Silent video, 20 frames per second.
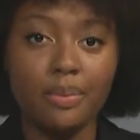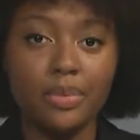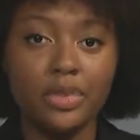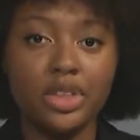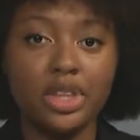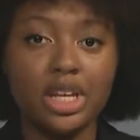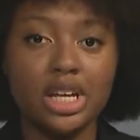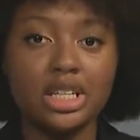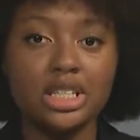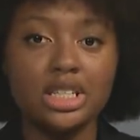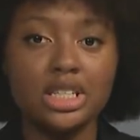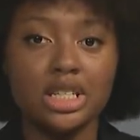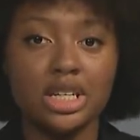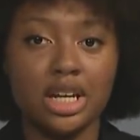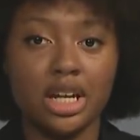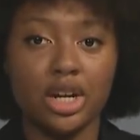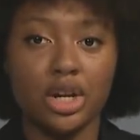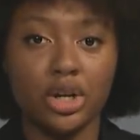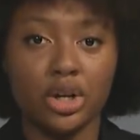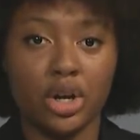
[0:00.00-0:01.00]
The
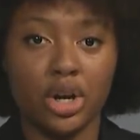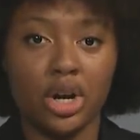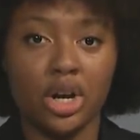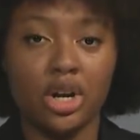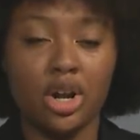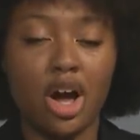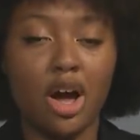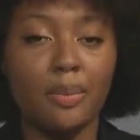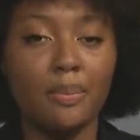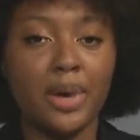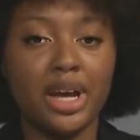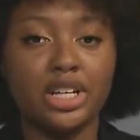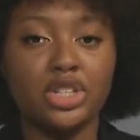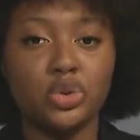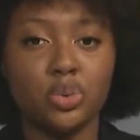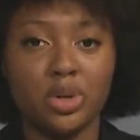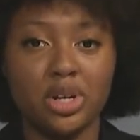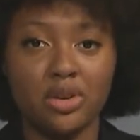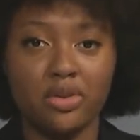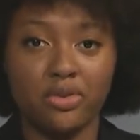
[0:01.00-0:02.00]
incident occurred on May
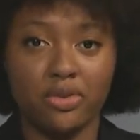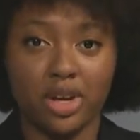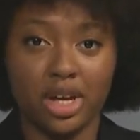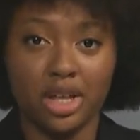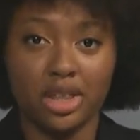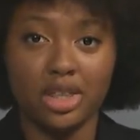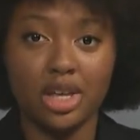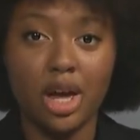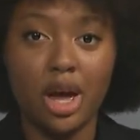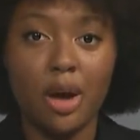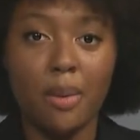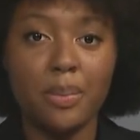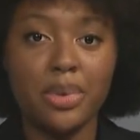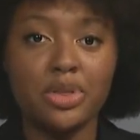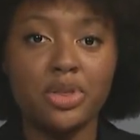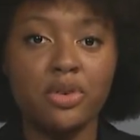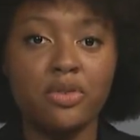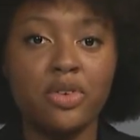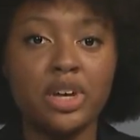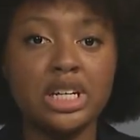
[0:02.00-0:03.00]
25th,
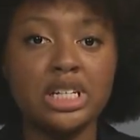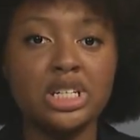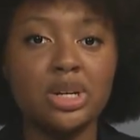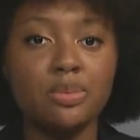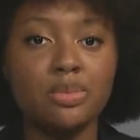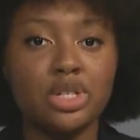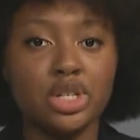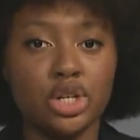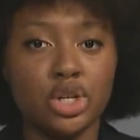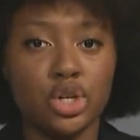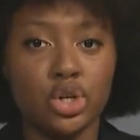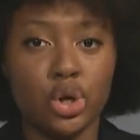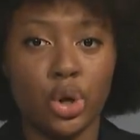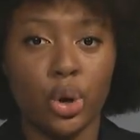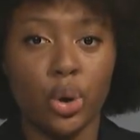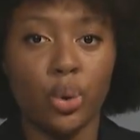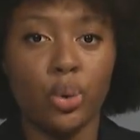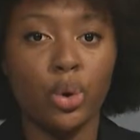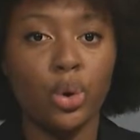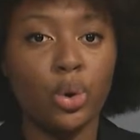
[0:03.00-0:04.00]
but the victim didn't
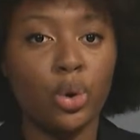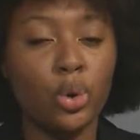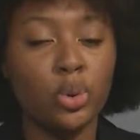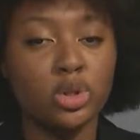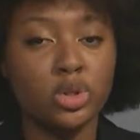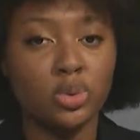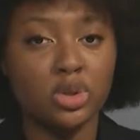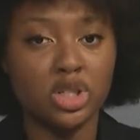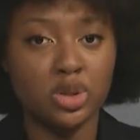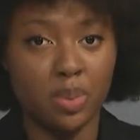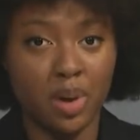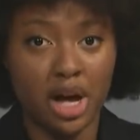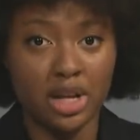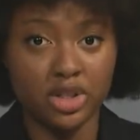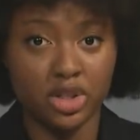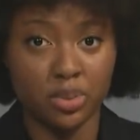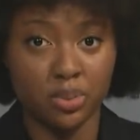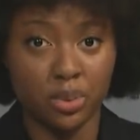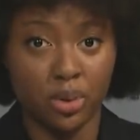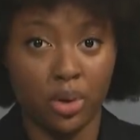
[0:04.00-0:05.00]
know who was
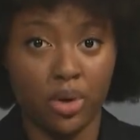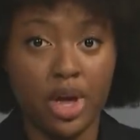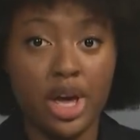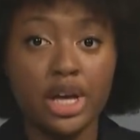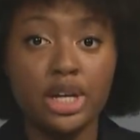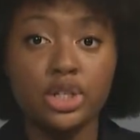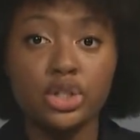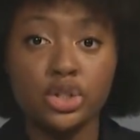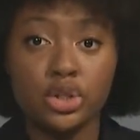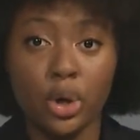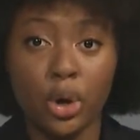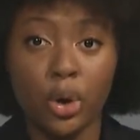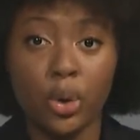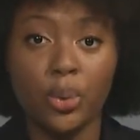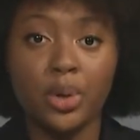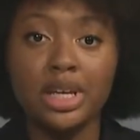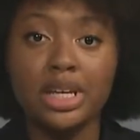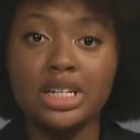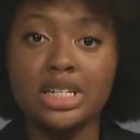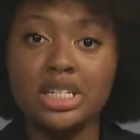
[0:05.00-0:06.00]
responsible,
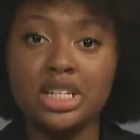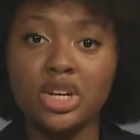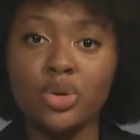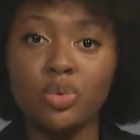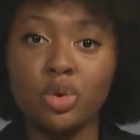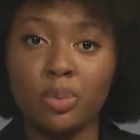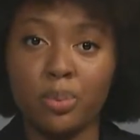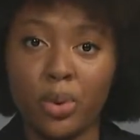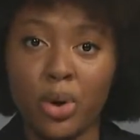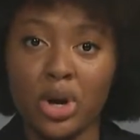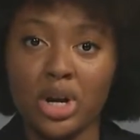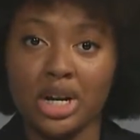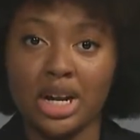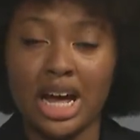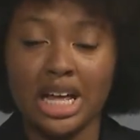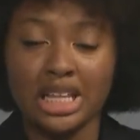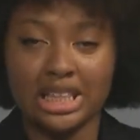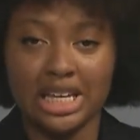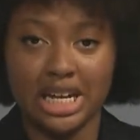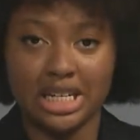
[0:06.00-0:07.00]
so he didn't report it
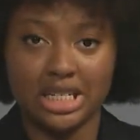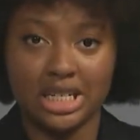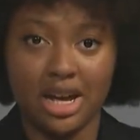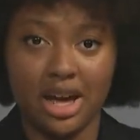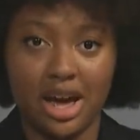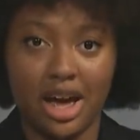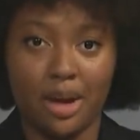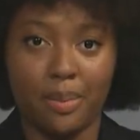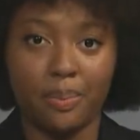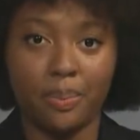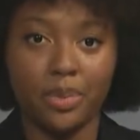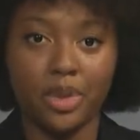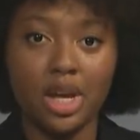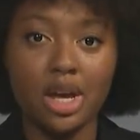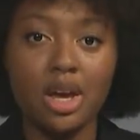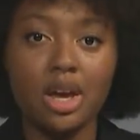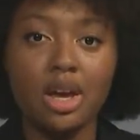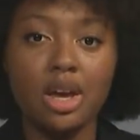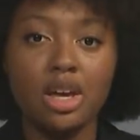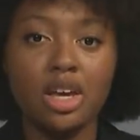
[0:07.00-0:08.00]
at that time.
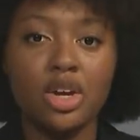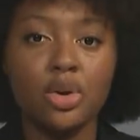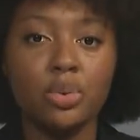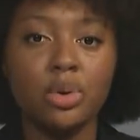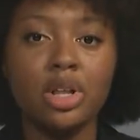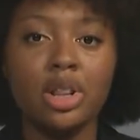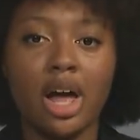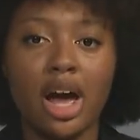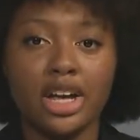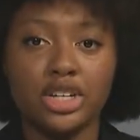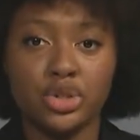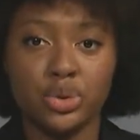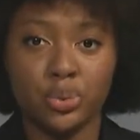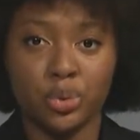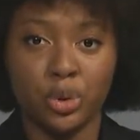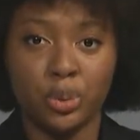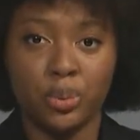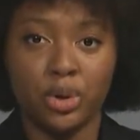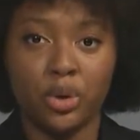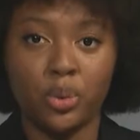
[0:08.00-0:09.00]
He realized
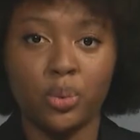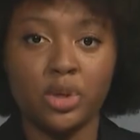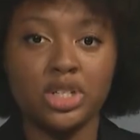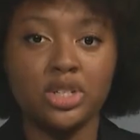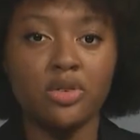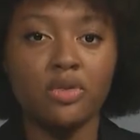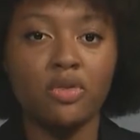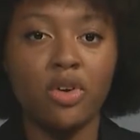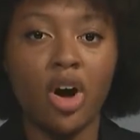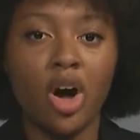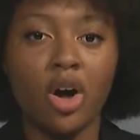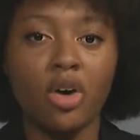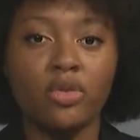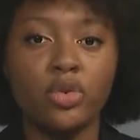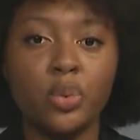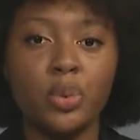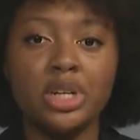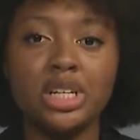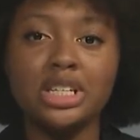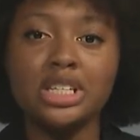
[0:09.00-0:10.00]
Rupert was involved
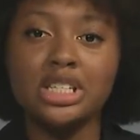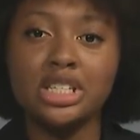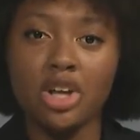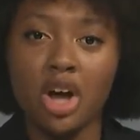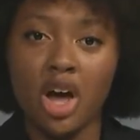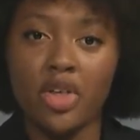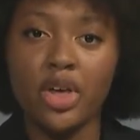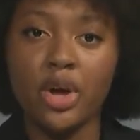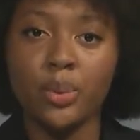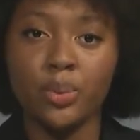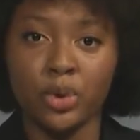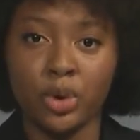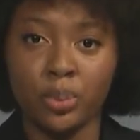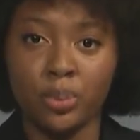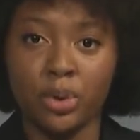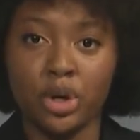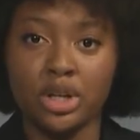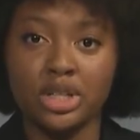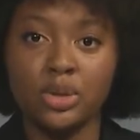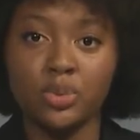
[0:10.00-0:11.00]
when he saw that
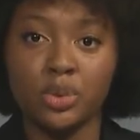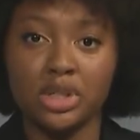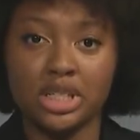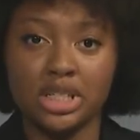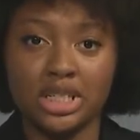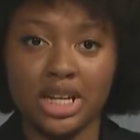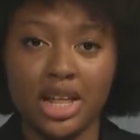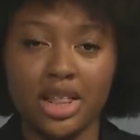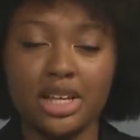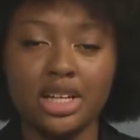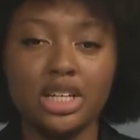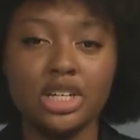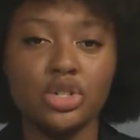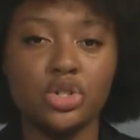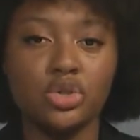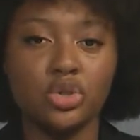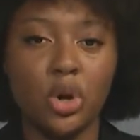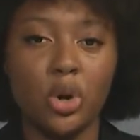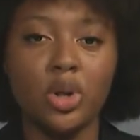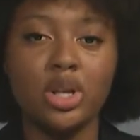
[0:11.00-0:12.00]
Rupert was selling his
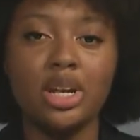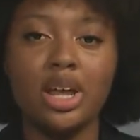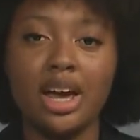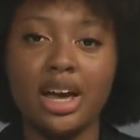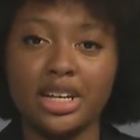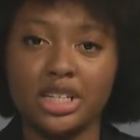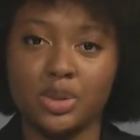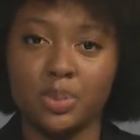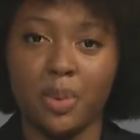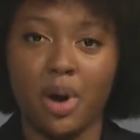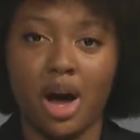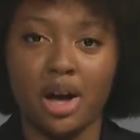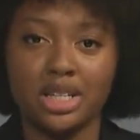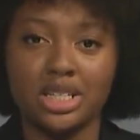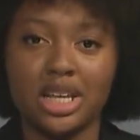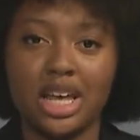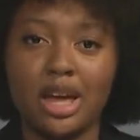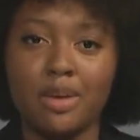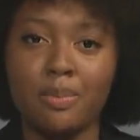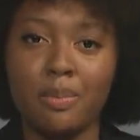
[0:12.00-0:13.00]
stolen Xbox
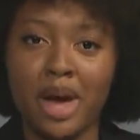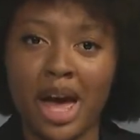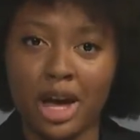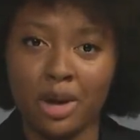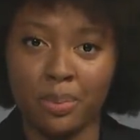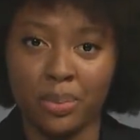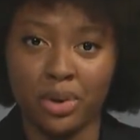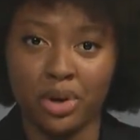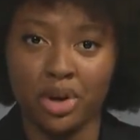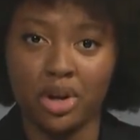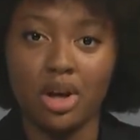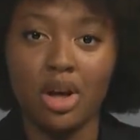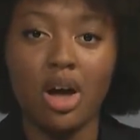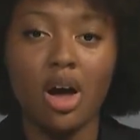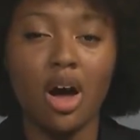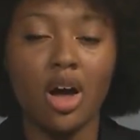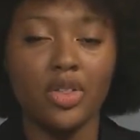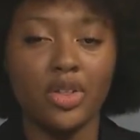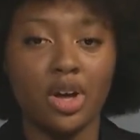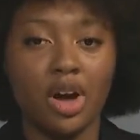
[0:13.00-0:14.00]
and MacBook
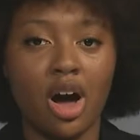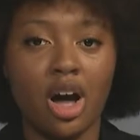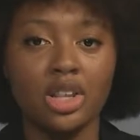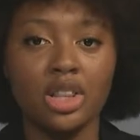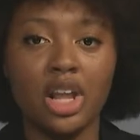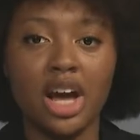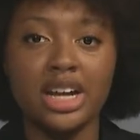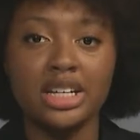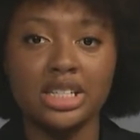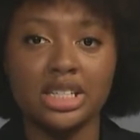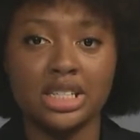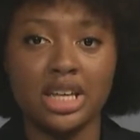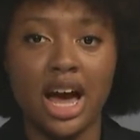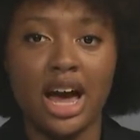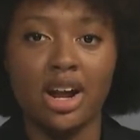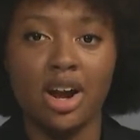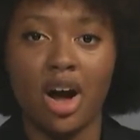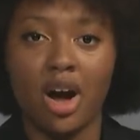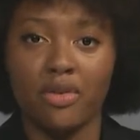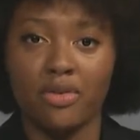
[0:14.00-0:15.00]
on the online
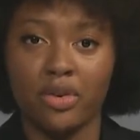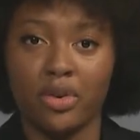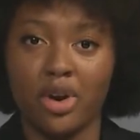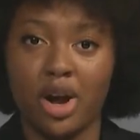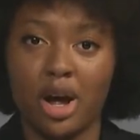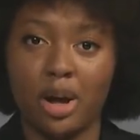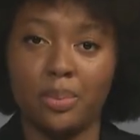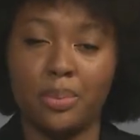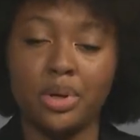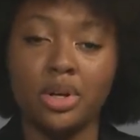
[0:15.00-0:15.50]
site OfferUp.